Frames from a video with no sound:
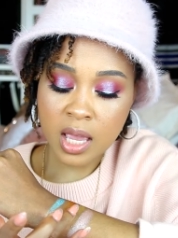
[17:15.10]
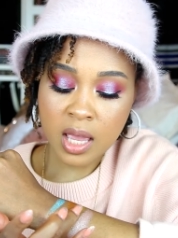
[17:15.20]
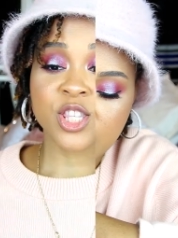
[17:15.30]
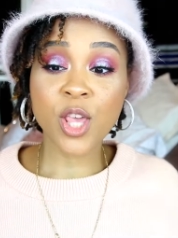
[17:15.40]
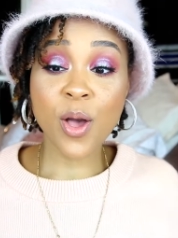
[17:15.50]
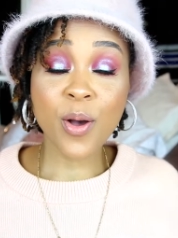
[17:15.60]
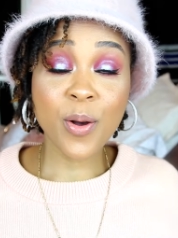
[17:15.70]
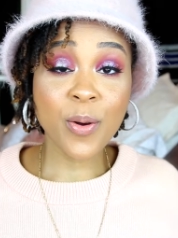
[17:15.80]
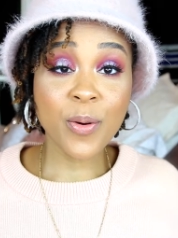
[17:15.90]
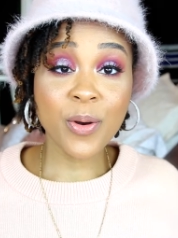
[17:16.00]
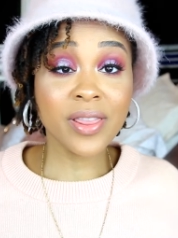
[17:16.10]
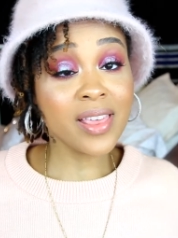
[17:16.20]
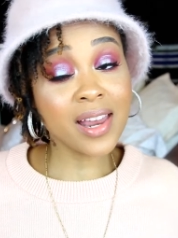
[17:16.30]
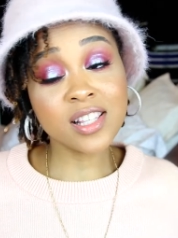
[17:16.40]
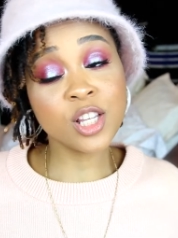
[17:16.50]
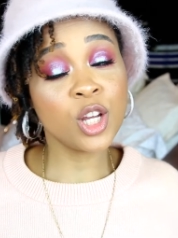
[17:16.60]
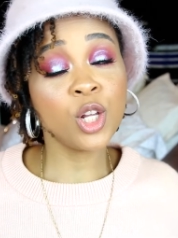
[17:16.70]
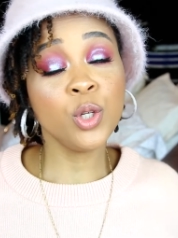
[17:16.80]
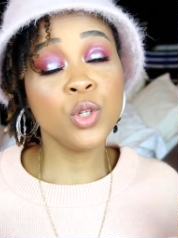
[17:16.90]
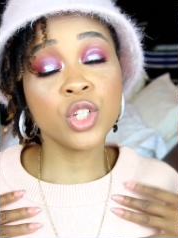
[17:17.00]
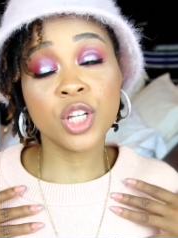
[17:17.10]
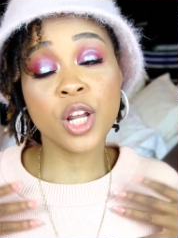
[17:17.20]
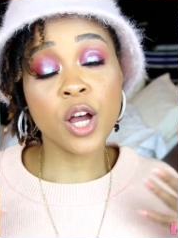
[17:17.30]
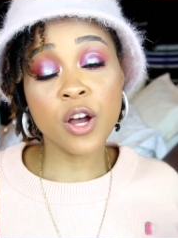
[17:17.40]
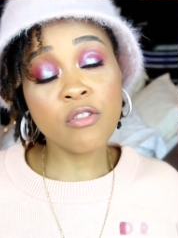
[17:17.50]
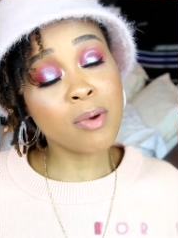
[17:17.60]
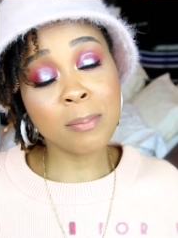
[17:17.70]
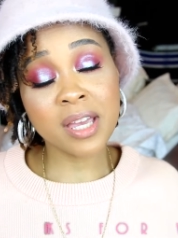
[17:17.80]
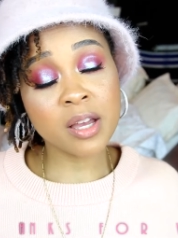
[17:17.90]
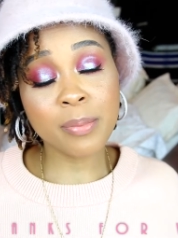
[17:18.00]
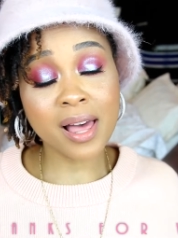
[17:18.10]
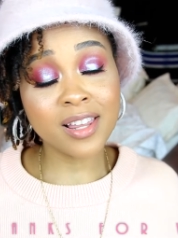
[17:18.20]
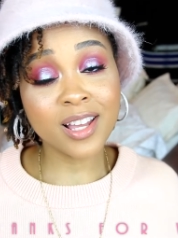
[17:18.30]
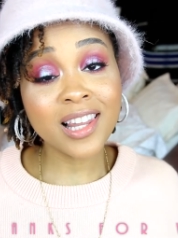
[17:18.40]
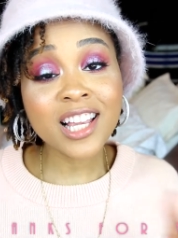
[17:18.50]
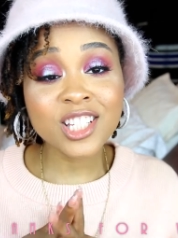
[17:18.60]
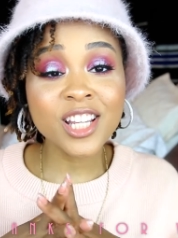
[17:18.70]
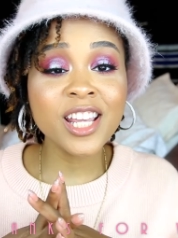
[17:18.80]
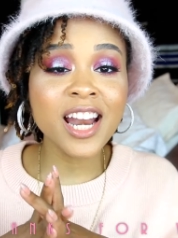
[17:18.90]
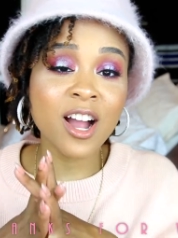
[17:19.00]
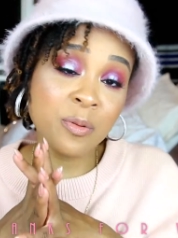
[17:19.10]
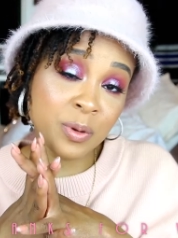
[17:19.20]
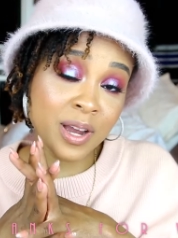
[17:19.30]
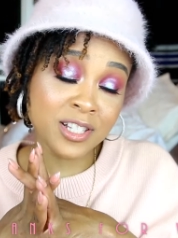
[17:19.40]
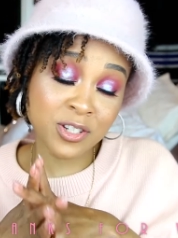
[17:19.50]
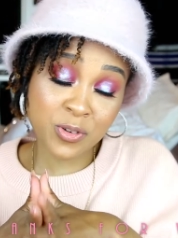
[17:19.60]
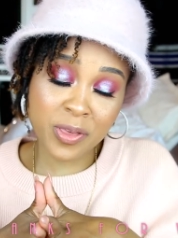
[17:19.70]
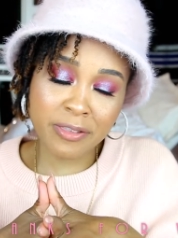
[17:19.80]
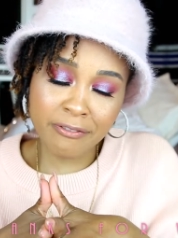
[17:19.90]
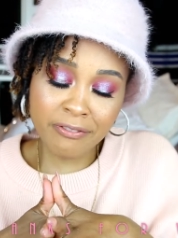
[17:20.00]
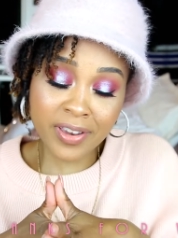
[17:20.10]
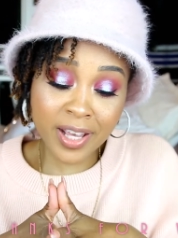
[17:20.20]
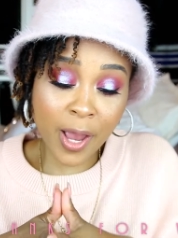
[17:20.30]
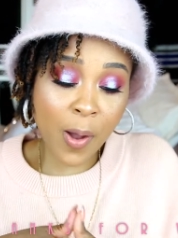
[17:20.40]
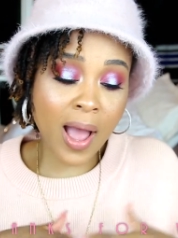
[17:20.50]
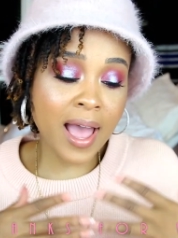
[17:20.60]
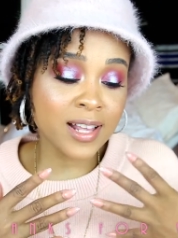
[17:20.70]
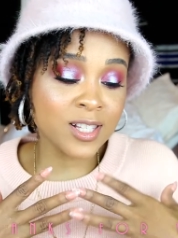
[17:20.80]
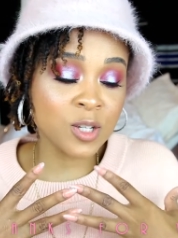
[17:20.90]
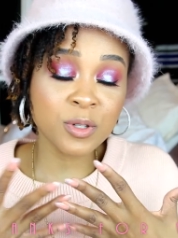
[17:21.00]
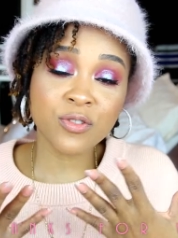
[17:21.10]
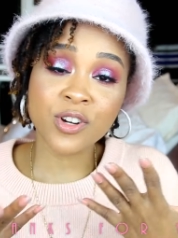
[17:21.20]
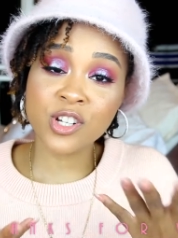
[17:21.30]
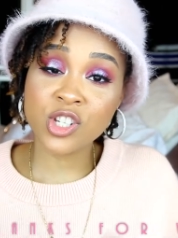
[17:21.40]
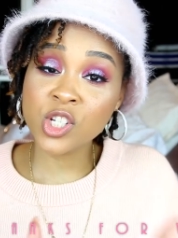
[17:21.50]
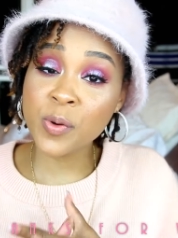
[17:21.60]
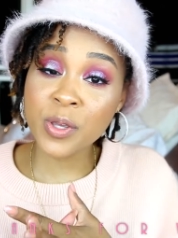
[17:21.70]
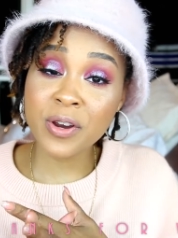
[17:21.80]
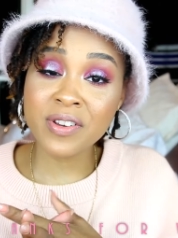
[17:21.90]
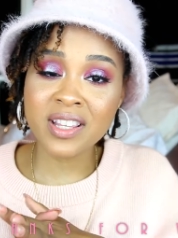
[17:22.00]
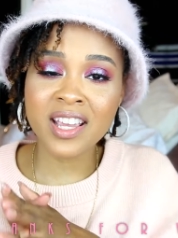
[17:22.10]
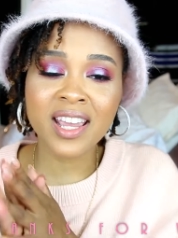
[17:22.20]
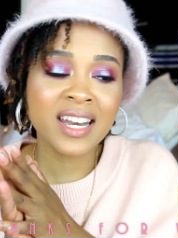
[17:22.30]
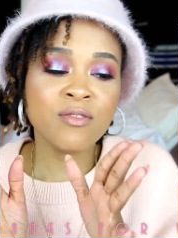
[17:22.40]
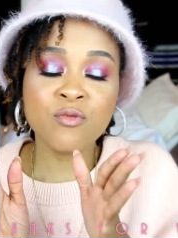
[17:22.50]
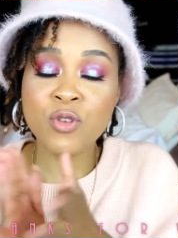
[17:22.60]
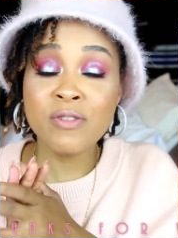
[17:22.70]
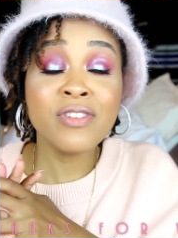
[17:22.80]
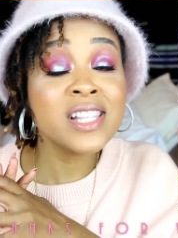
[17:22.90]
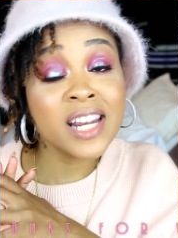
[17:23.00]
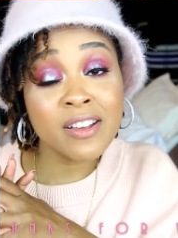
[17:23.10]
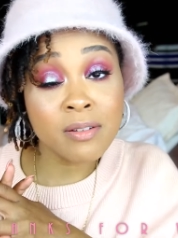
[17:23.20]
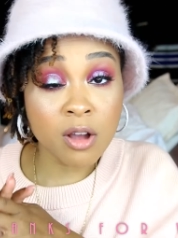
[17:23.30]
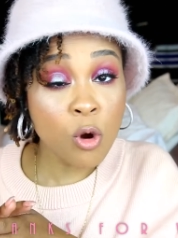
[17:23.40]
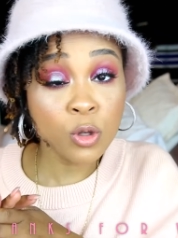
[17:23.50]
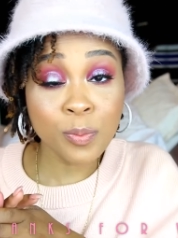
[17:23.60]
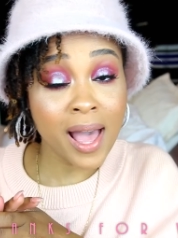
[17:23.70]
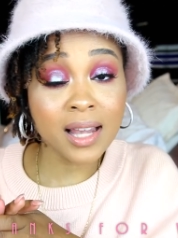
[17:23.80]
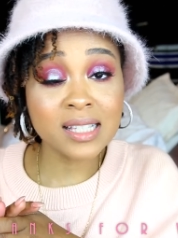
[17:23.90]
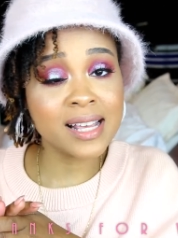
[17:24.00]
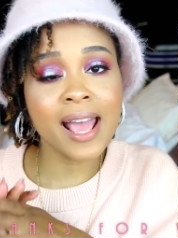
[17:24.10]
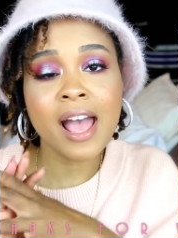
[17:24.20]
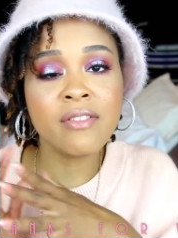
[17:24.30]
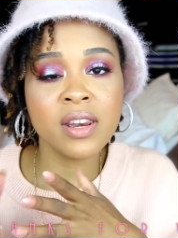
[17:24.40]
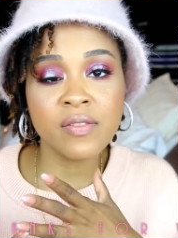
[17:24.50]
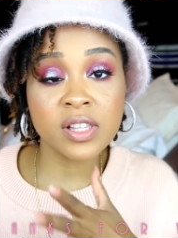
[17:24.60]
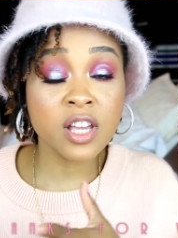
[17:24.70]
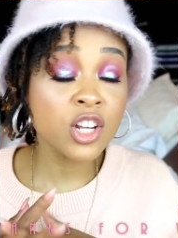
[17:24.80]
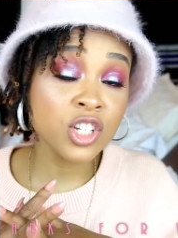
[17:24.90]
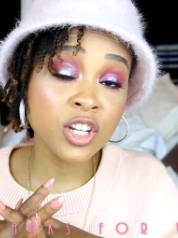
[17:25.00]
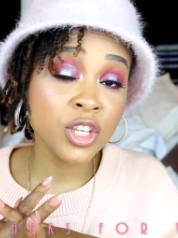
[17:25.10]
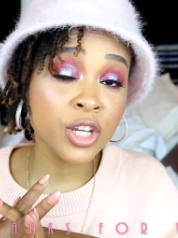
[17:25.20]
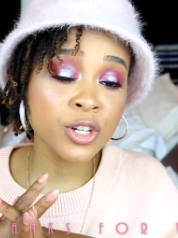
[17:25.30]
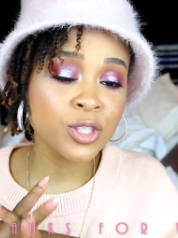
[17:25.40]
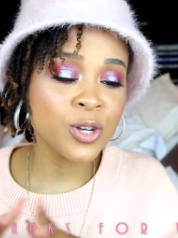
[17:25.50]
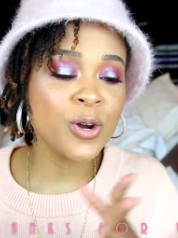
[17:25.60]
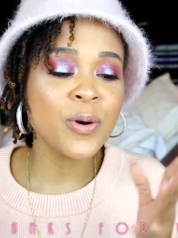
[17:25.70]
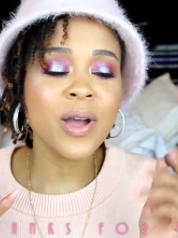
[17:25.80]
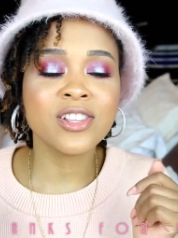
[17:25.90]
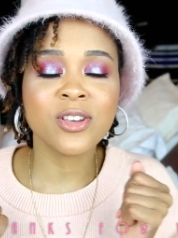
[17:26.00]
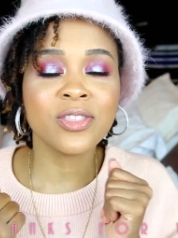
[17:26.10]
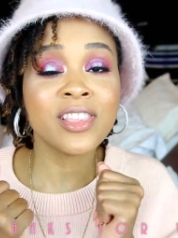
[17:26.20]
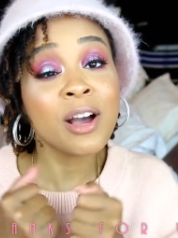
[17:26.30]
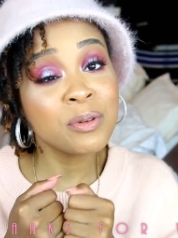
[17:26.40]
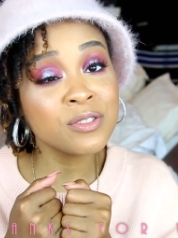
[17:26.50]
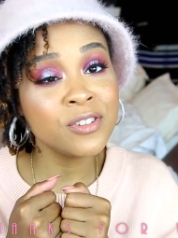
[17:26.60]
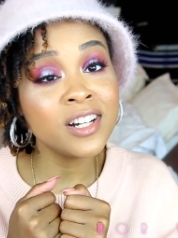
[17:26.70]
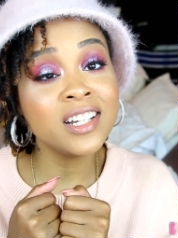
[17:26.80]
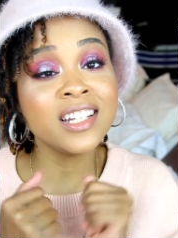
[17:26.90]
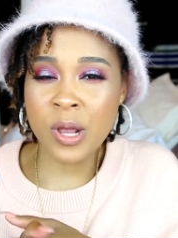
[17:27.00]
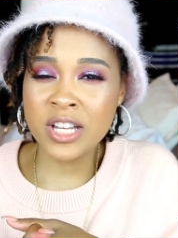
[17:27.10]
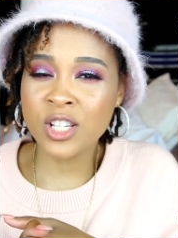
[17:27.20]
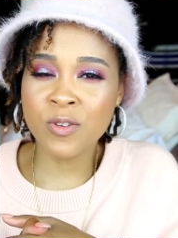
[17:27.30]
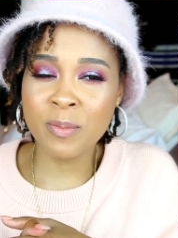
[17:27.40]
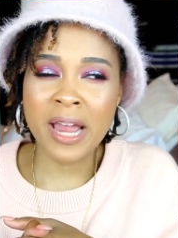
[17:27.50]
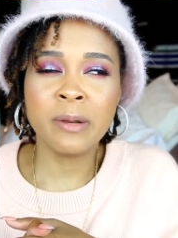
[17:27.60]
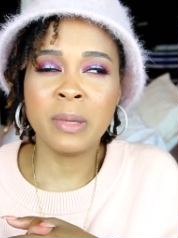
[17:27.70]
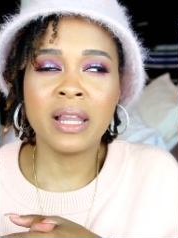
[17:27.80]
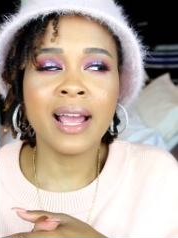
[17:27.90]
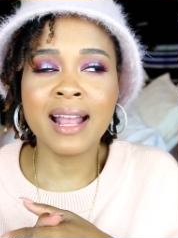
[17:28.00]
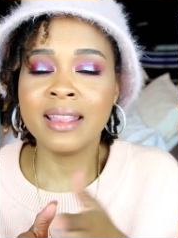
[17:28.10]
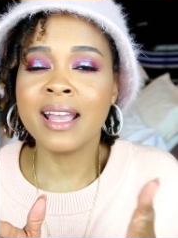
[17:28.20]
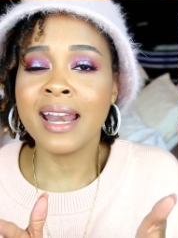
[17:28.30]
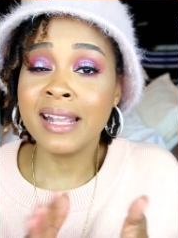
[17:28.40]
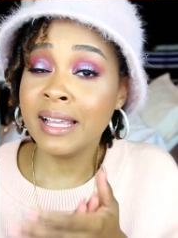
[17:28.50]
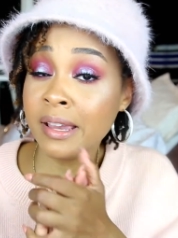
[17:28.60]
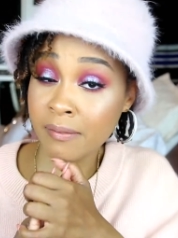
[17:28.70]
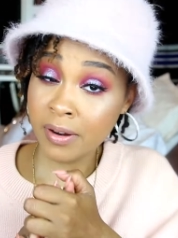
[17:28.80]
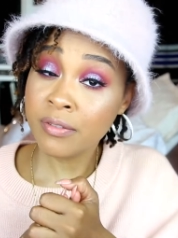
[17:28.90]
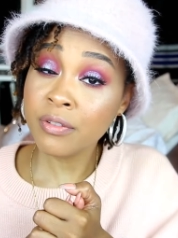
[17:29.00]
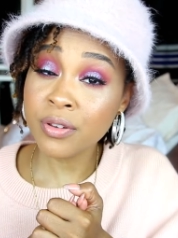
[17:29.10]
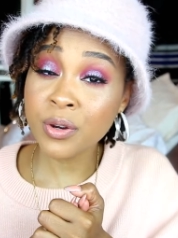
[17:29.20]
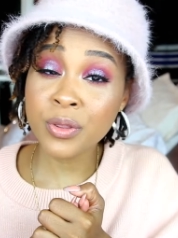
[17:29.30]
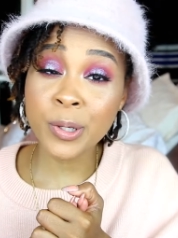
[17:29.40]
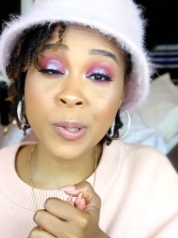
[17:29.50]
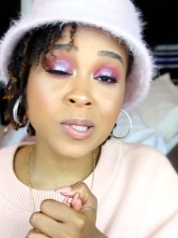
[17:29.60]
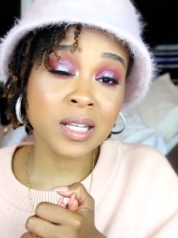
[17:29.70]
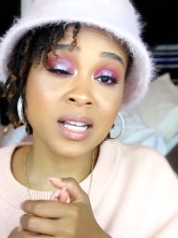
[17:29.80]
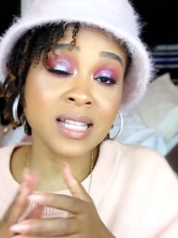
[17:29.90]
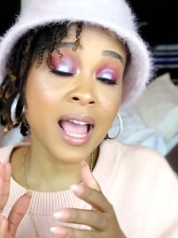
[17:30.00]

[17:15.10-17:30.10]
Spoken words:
So that is the conclusion of my makeup palette collection. I hope you guys enjoyed the video. I had so much fun showing you everything and revisiting old palettes that I haven't even touched in a year or so. So that was fun. It just reminded me, like, I think I need to get rid of a few of those because I